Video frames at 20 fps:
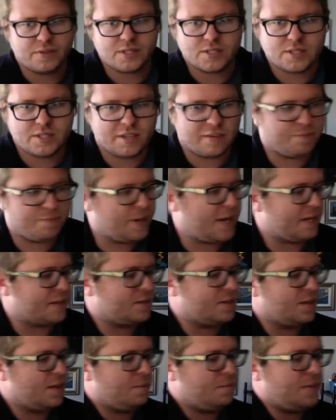stuff
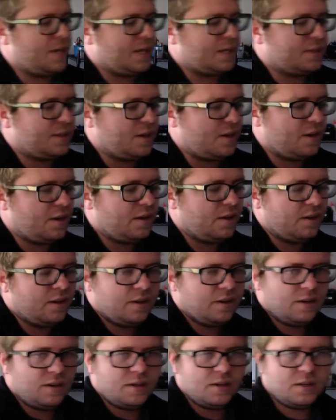packed up back there.
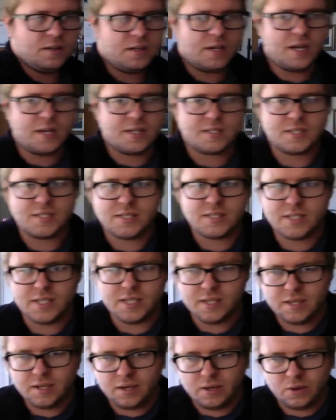You guys can
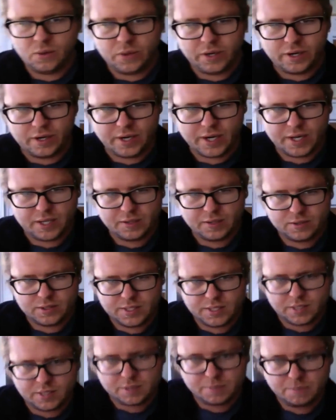see here, we already got those
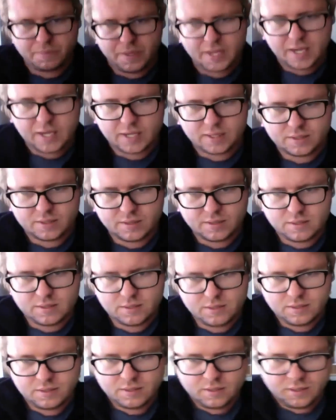things packed.
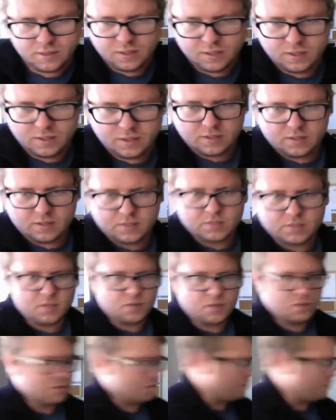So they're